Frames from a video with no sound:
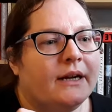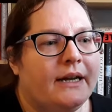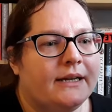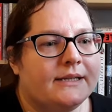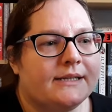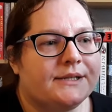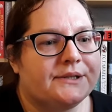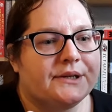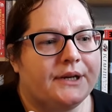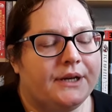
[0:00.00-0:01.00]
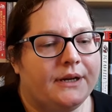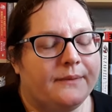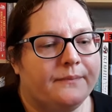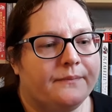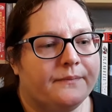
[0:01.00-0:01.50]
it's
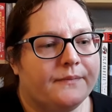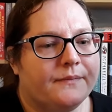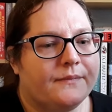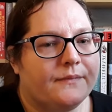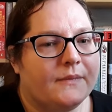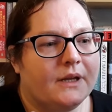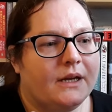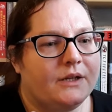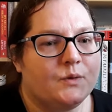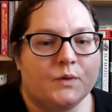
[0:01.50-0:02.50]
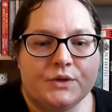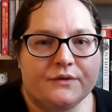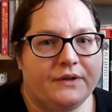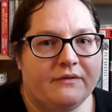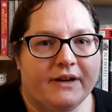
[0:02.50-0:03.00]
um it's
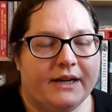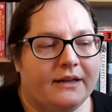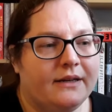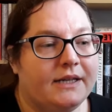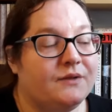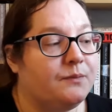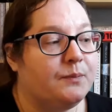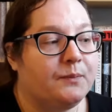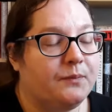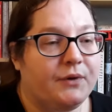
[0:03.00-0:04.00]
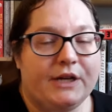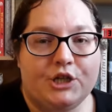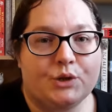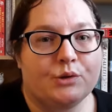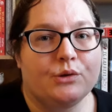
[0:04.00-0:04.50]
wonderfully written it's pretty
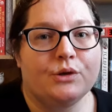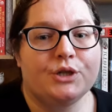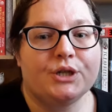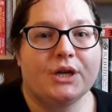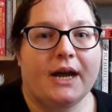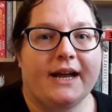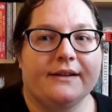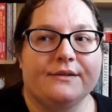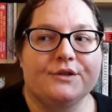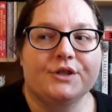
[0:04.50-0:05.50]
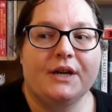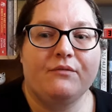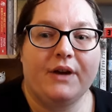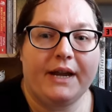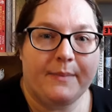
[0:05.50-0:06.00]
short and it
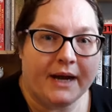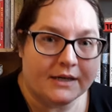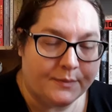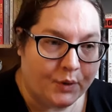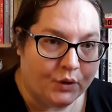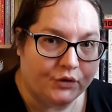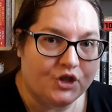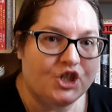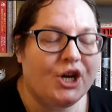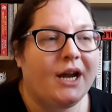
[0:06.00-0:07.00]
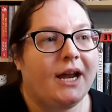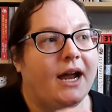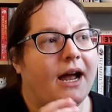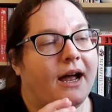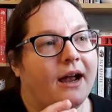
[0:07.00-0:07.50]
really packs a punch
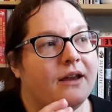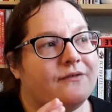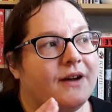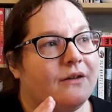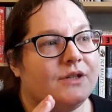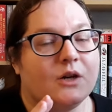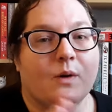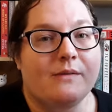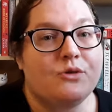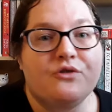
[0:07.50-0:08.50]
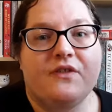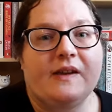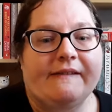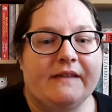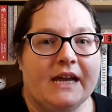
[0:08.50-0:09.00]
i found it quite
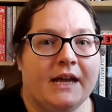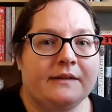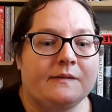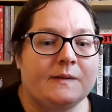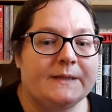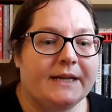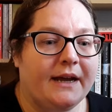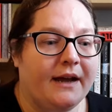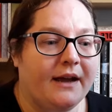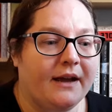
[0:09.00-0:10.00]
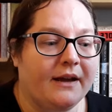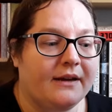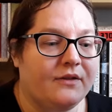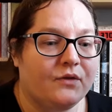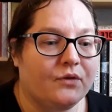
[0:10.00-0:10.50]
moving in the end
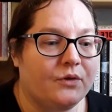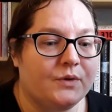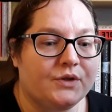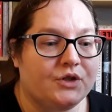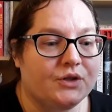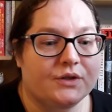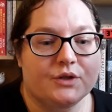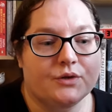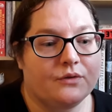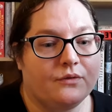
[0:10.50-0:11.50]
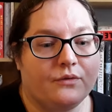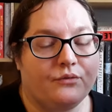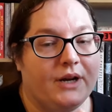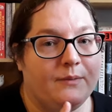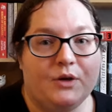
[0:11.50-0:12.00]
i thought it was just
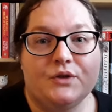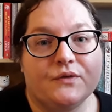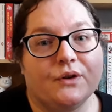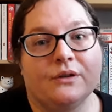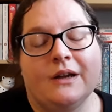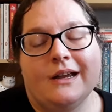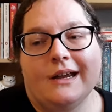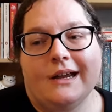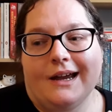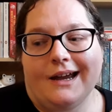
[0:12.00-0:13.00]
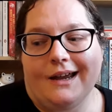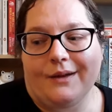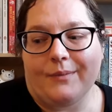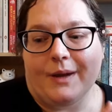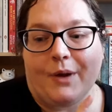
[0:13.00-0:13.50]
really beautiful
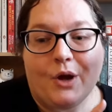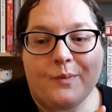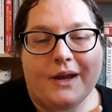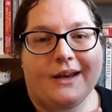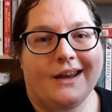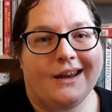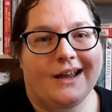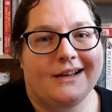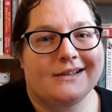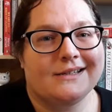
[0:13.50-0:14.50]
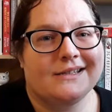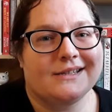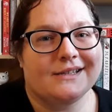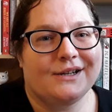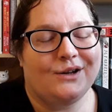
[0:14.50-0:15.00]
um, i'm hoping it
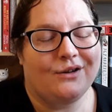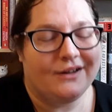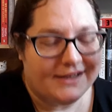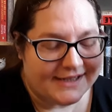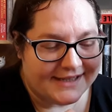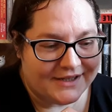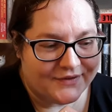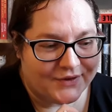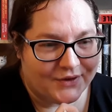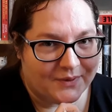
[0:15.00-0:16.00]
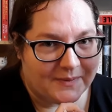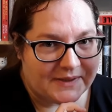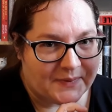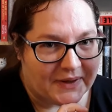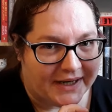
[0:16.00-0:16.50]
gets longlisted for the
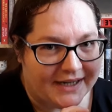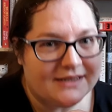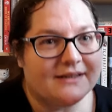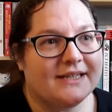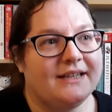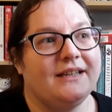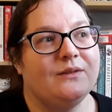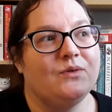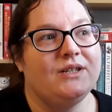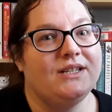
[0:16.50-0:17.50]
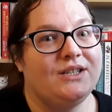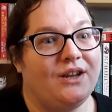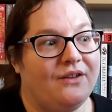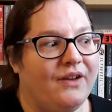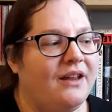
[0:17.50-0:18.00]
women's prize because i think it would
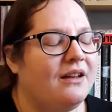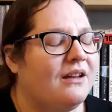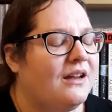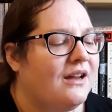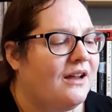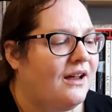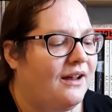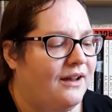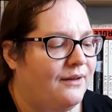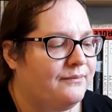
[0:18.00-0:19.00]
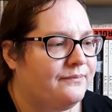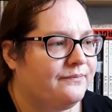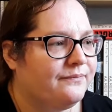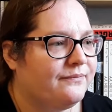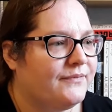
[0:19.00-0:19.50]
deserve it um
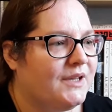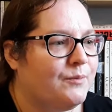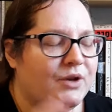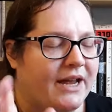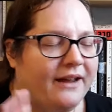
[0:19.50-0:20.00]
but